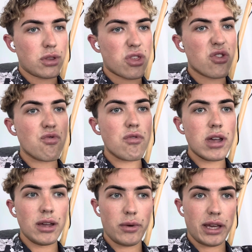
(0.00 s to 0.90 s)

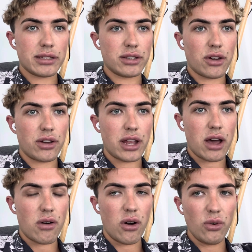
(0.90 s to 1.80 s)
three weeks ago
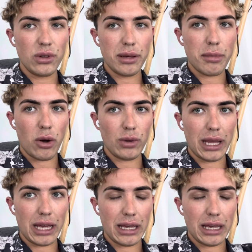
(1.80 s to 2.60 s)
now. Holy moly.